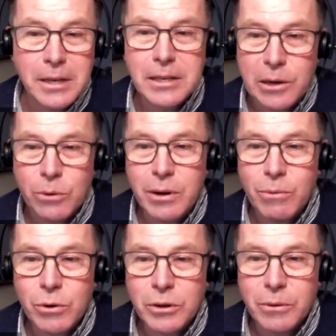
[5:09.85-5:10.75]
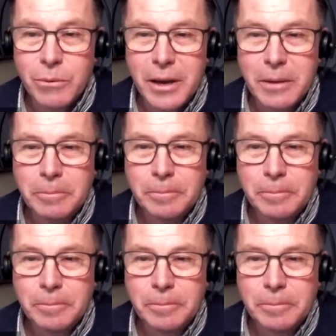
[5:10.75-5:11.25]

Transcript: they slowly walked away.